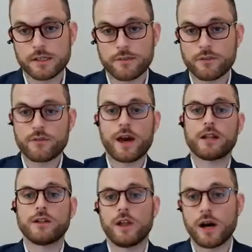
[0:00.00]
is if you've
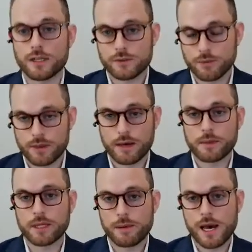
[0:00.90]
had a loss with
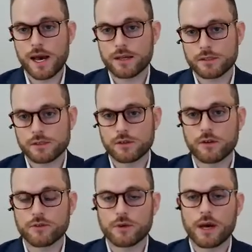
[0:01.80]
them in the past.
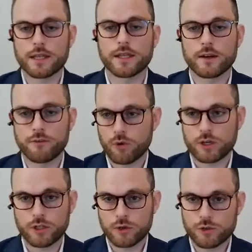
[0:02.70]
So if you had like a
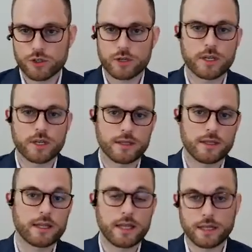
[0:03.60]
foreclosure
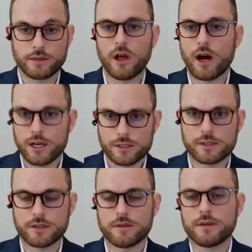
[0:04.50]
and they
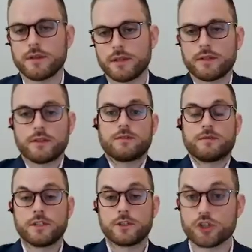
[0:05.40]
lost and the
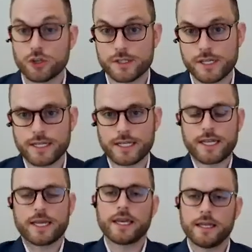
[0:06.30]
insurance had to
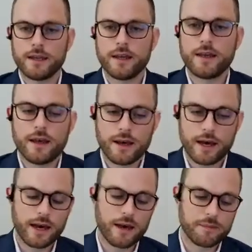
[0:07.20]
kick in,
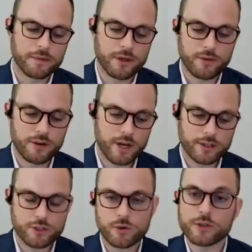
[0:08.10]
they're
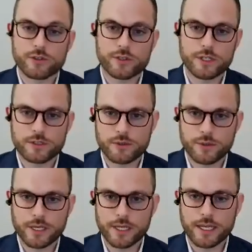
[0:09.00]
not too interested in
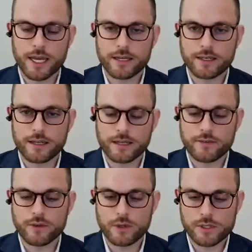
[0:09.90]
doing it again and
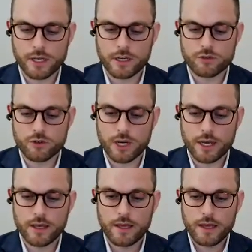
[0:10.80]
giving you a second
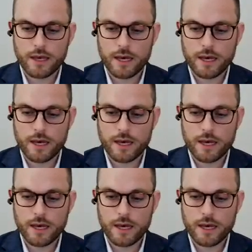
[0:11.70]
try.